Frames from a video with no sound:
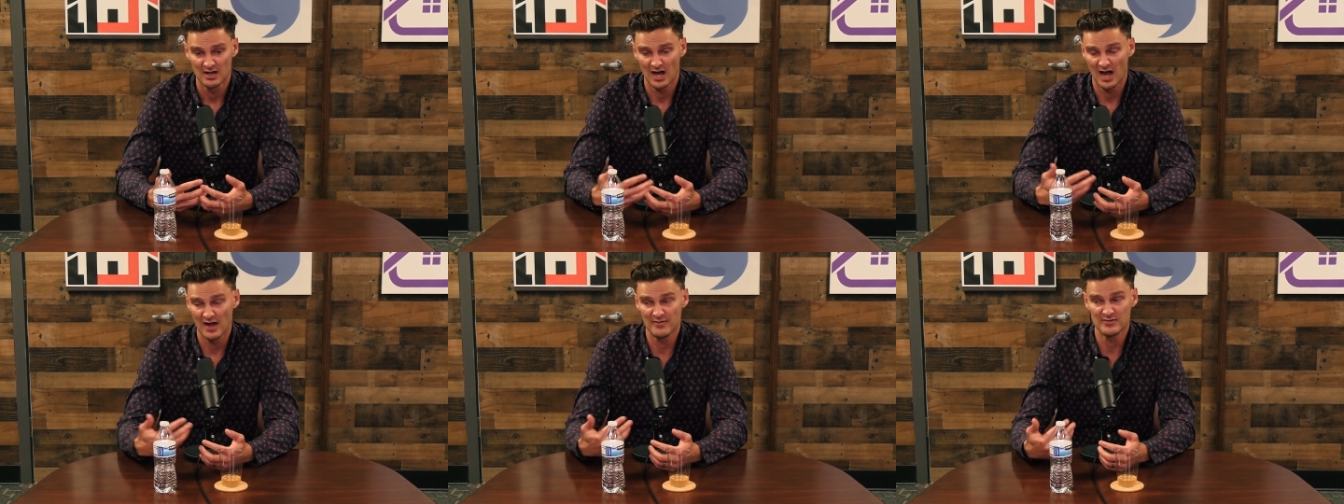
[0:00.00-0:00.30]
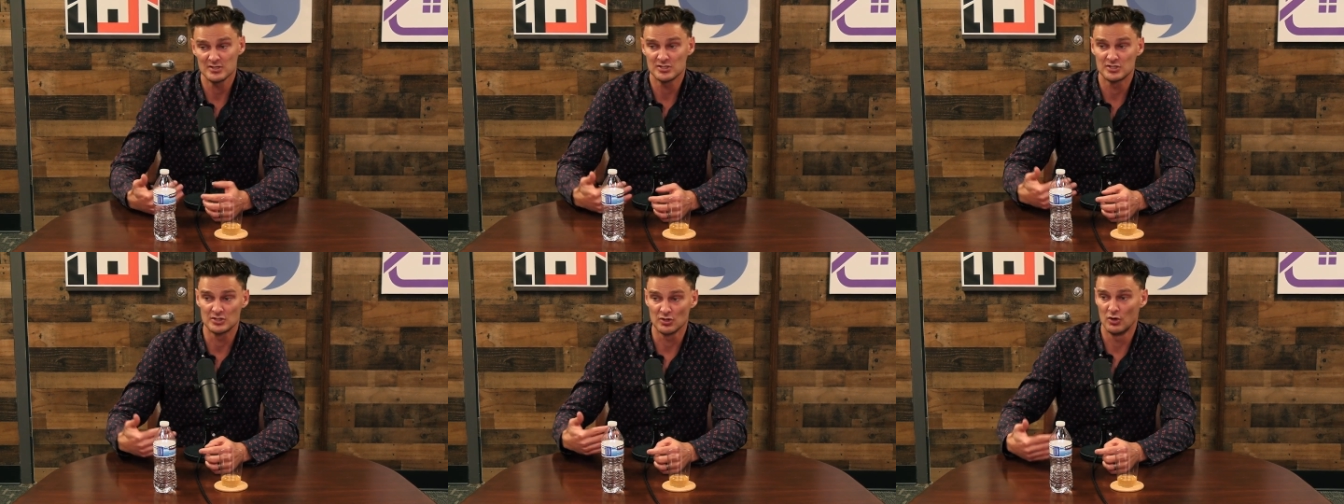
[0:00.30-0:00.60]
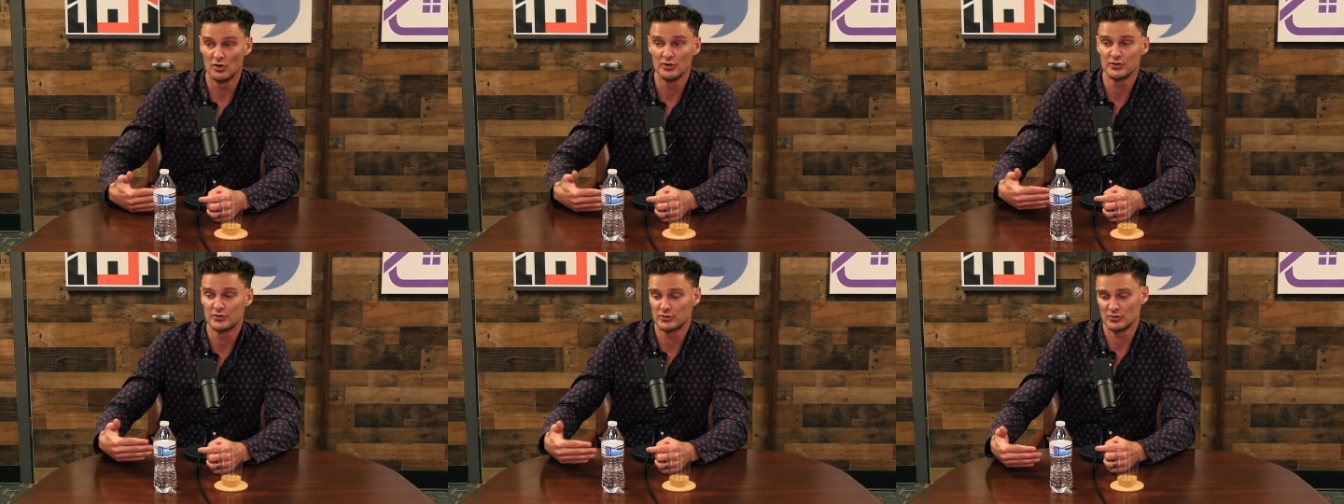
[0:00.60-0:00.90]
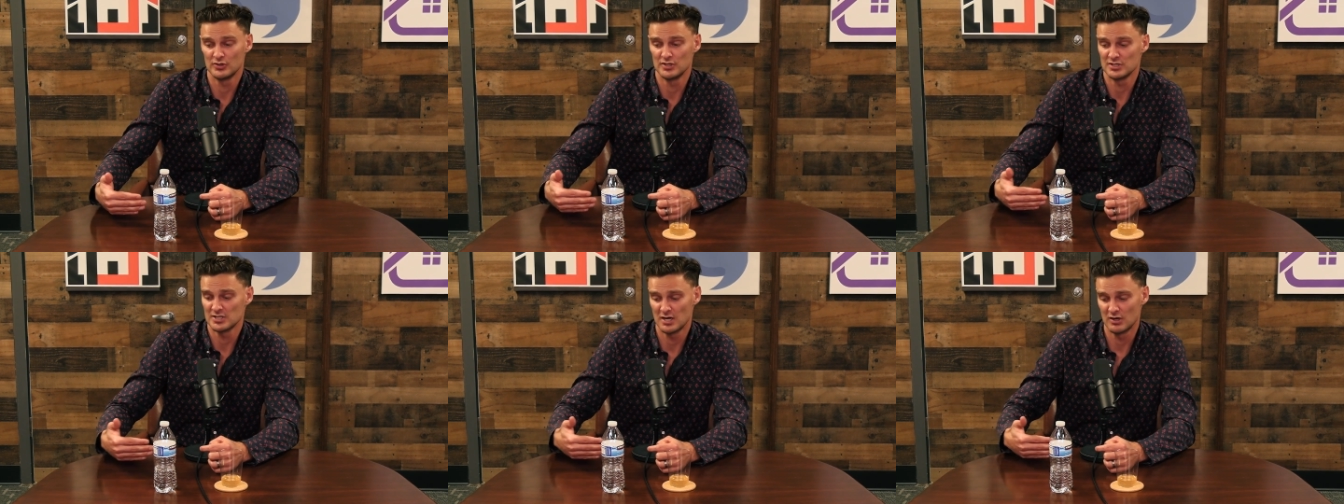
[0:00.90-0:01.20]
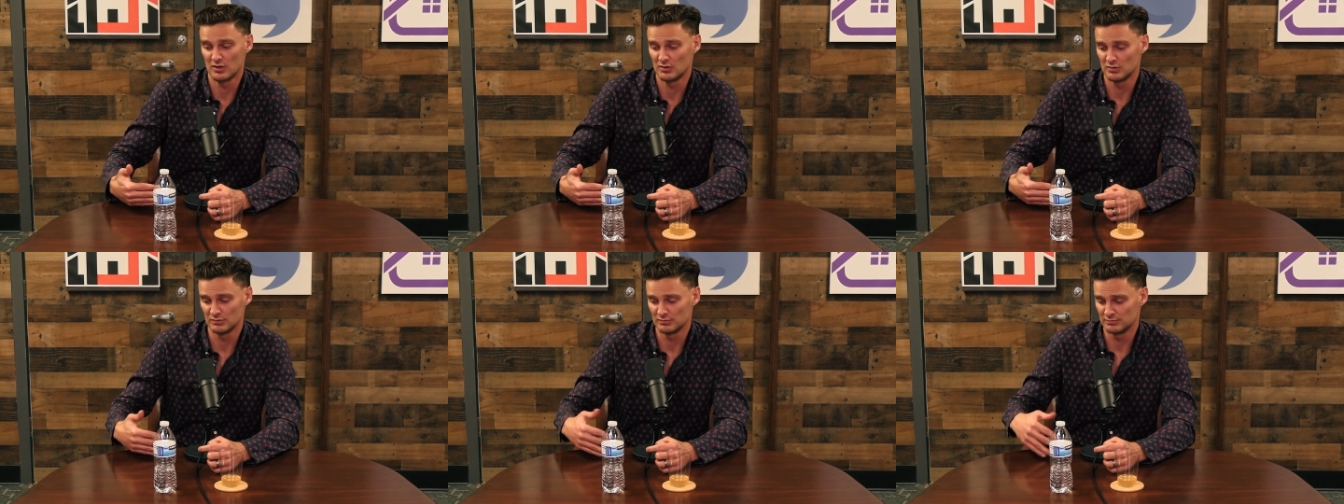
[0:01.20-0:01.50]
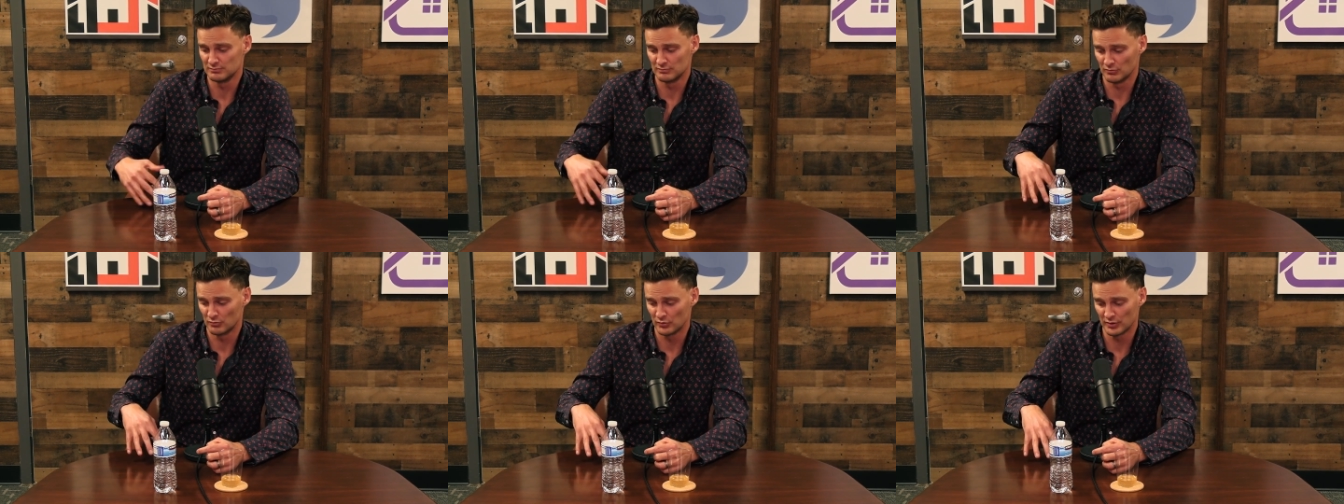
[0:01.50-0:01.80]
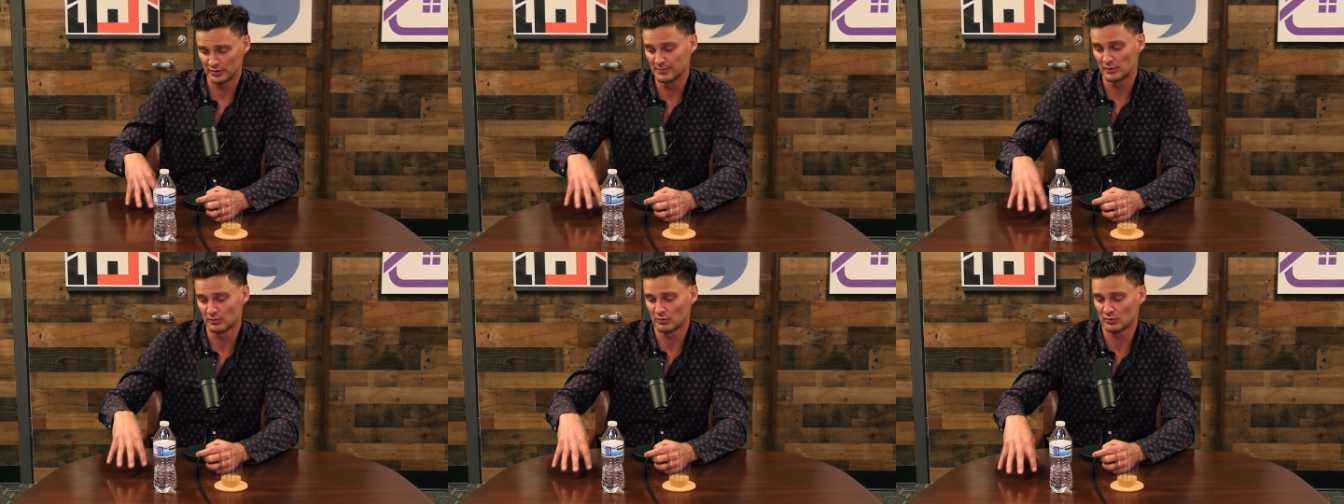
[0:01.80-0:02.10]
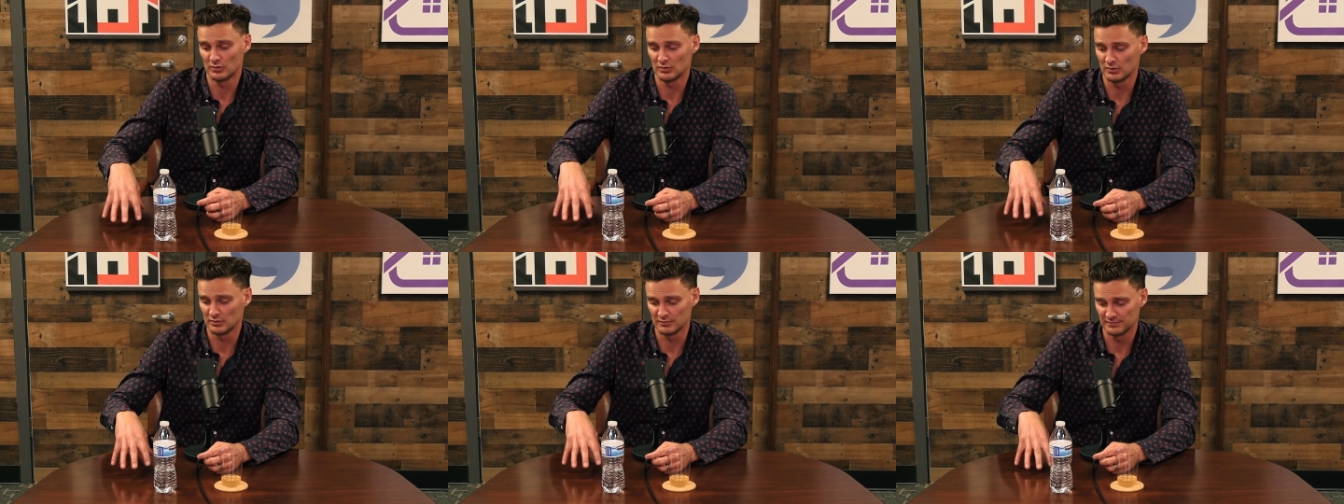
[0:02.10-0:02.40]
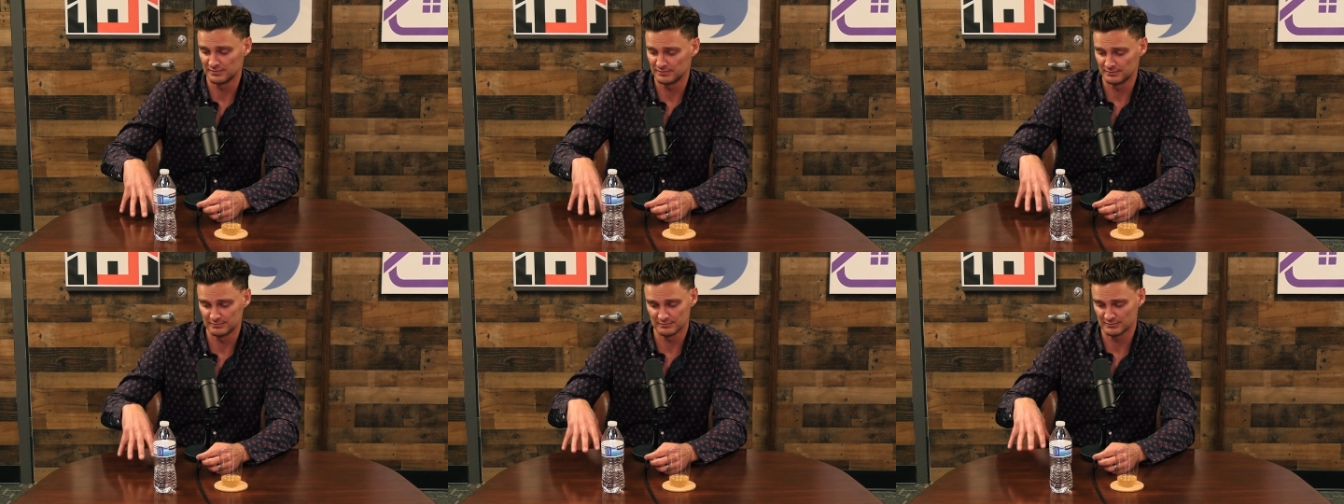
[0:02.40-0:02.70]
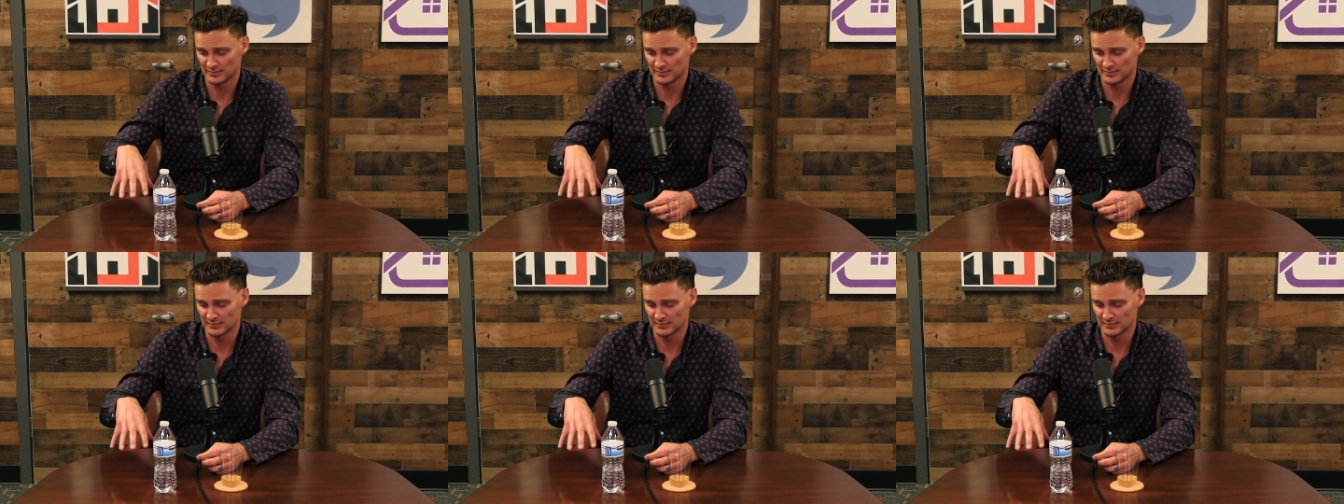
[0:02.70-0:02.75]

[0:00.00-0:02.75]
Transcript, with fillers: I've just gone through this whole rigmarole of